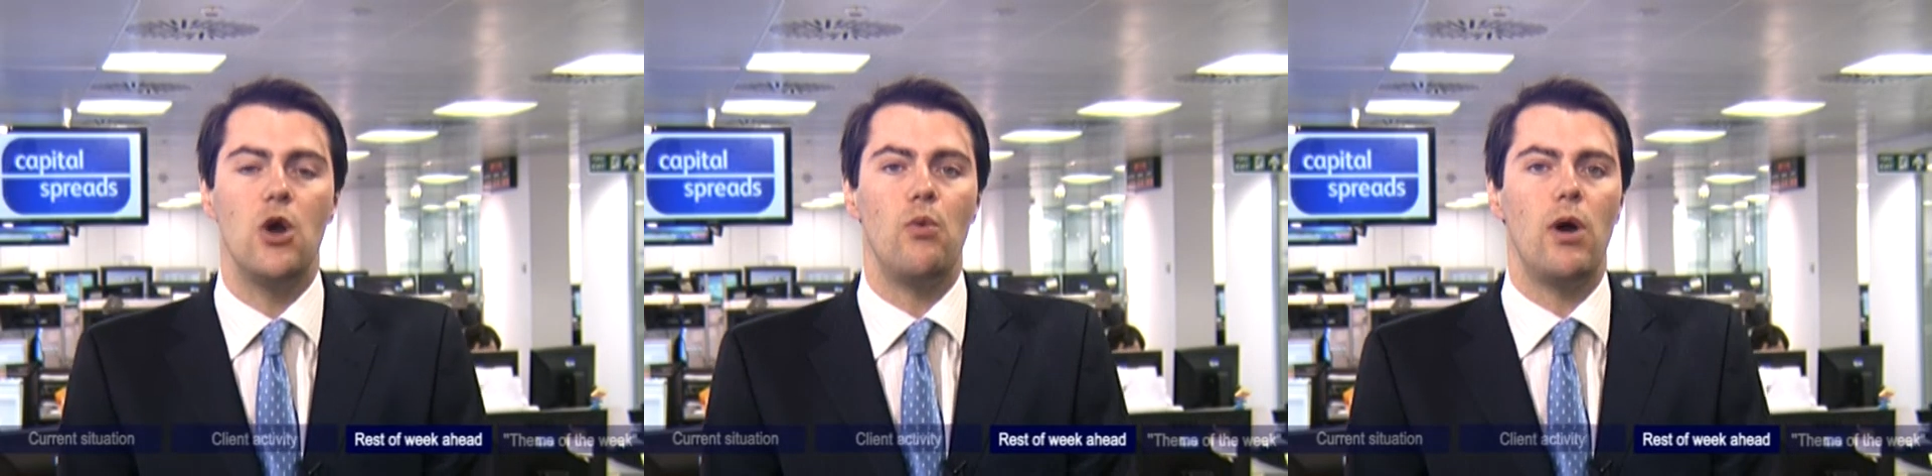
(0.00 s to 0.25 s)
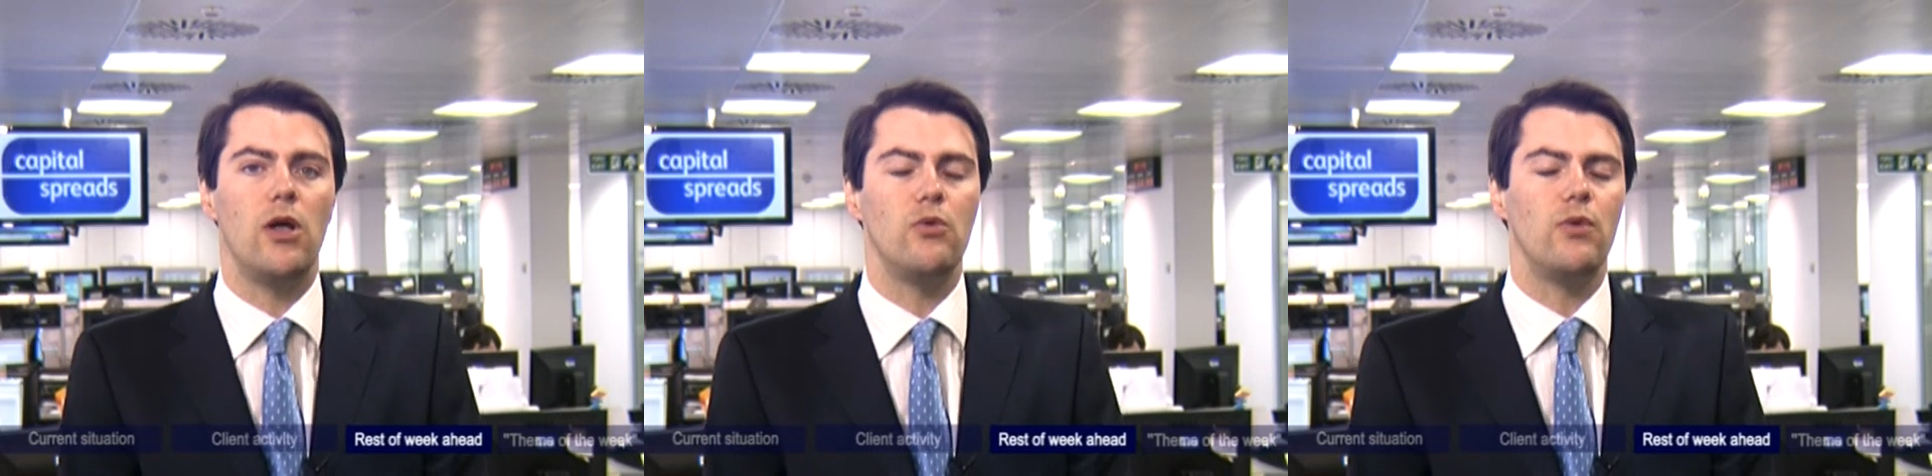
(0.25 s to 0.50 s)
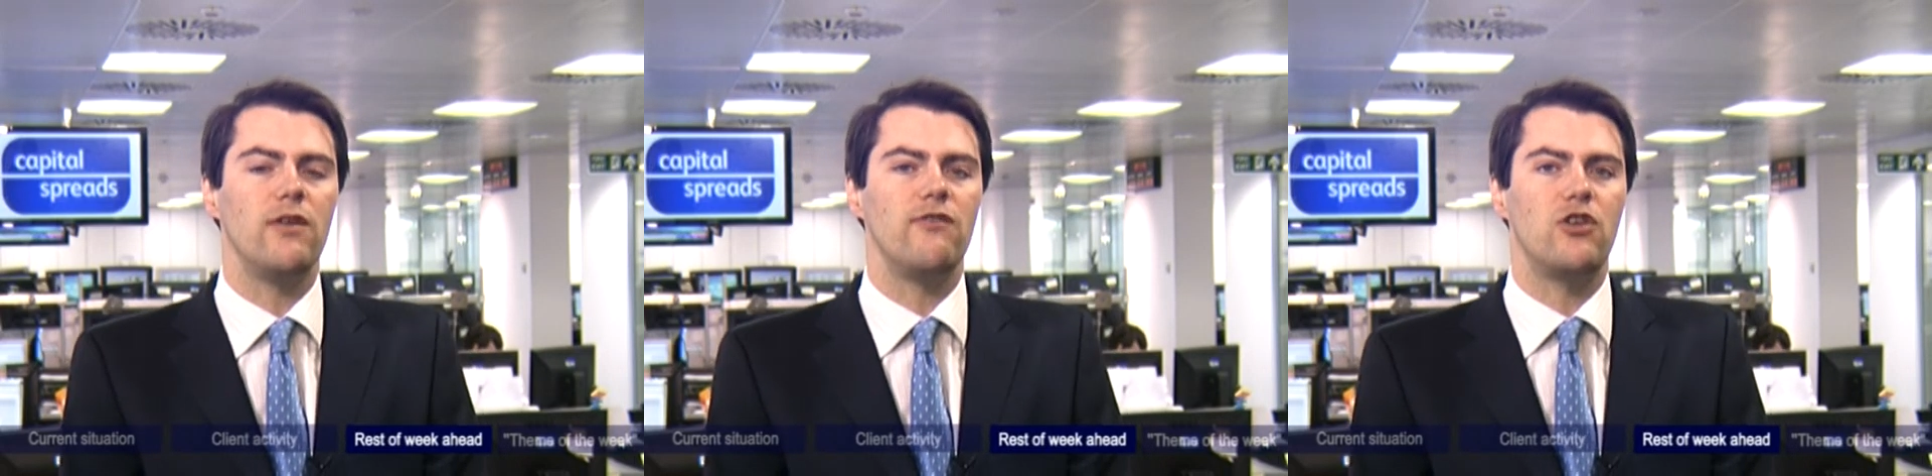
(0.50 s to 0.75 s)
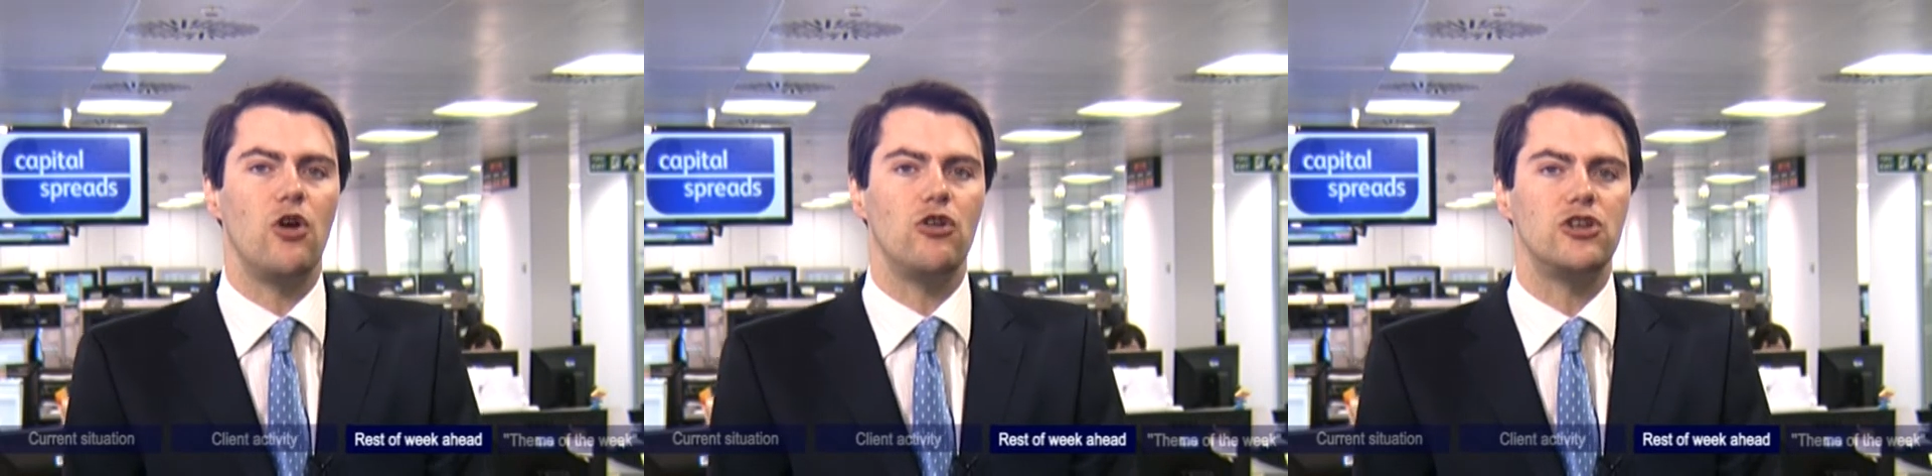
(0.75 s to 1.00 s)
Well, we've
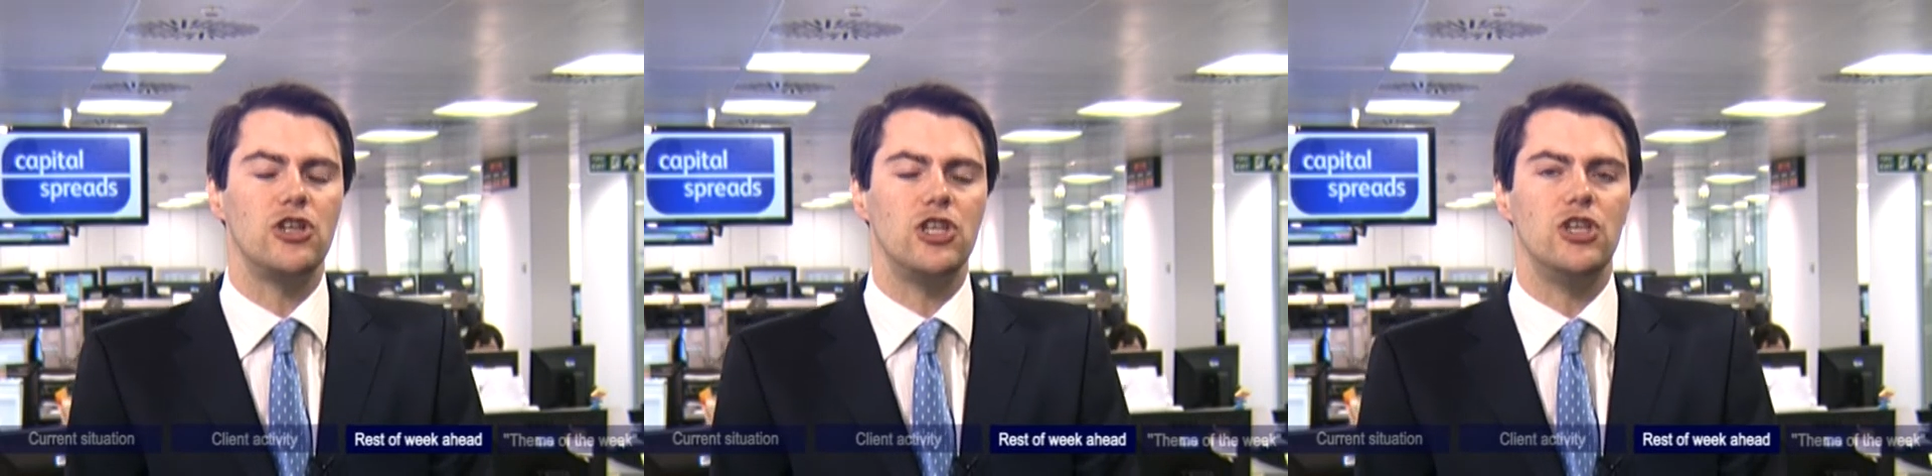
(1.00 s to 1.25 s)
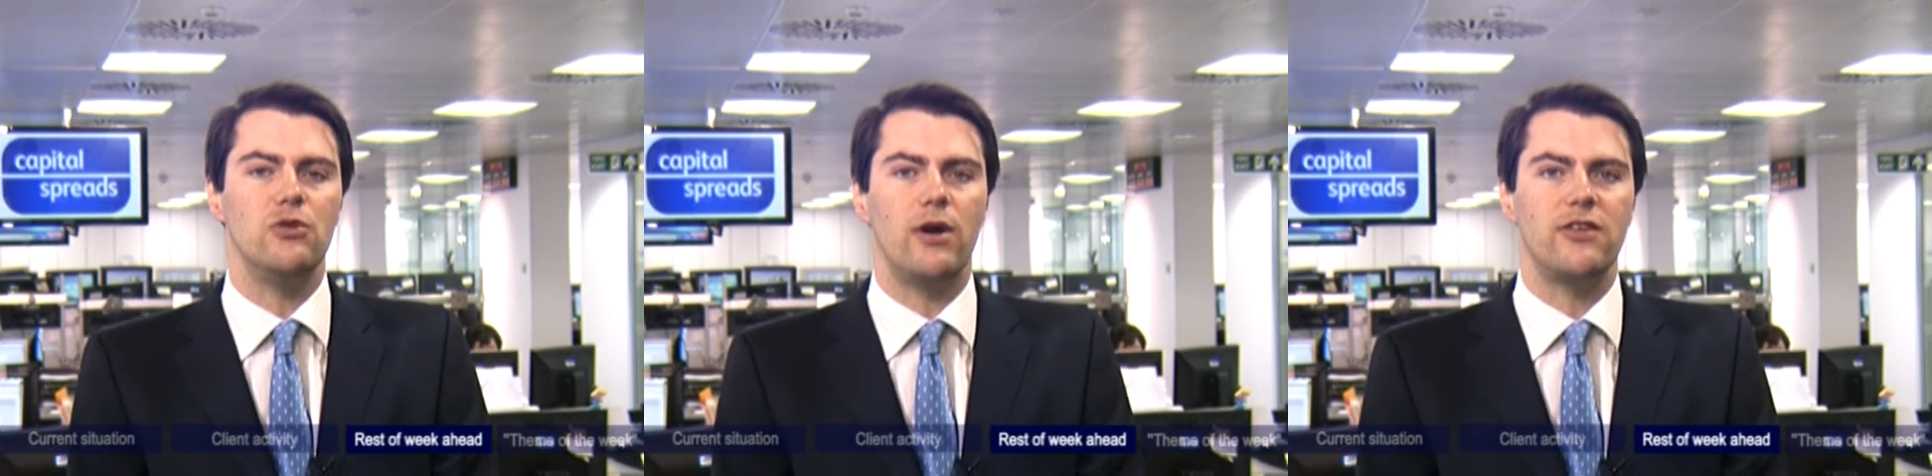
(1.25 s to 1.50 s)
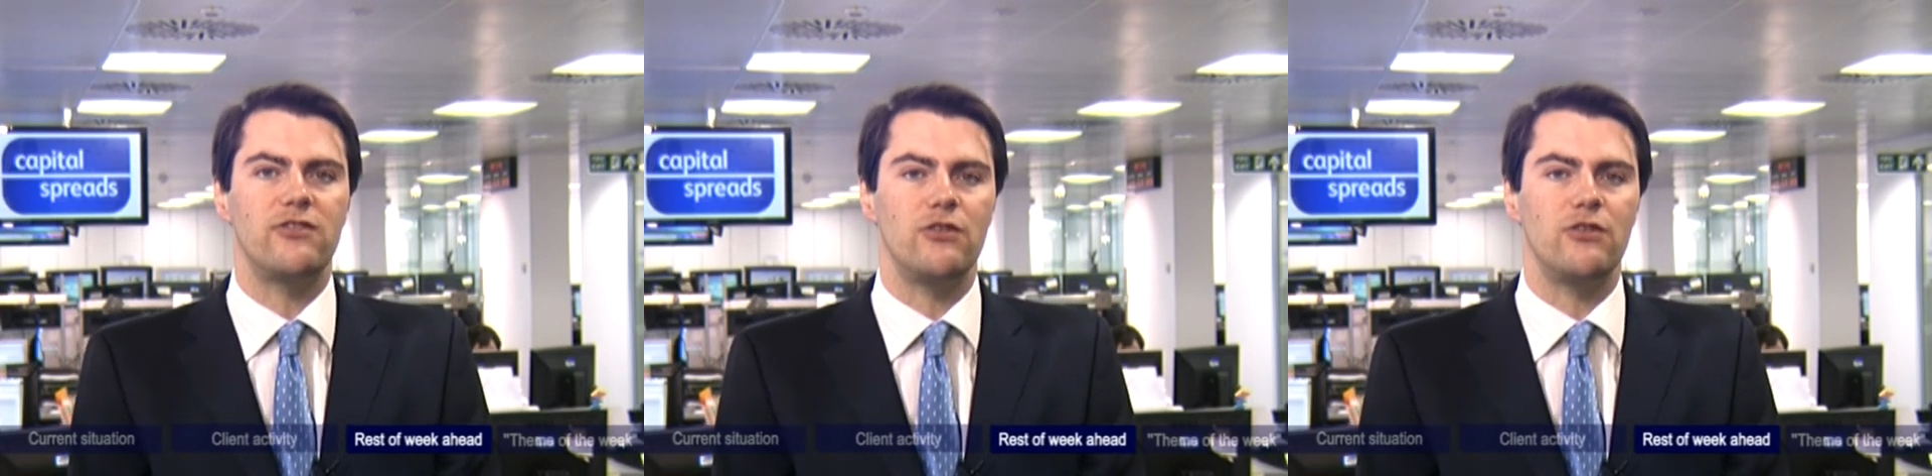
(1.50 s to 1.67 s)
got US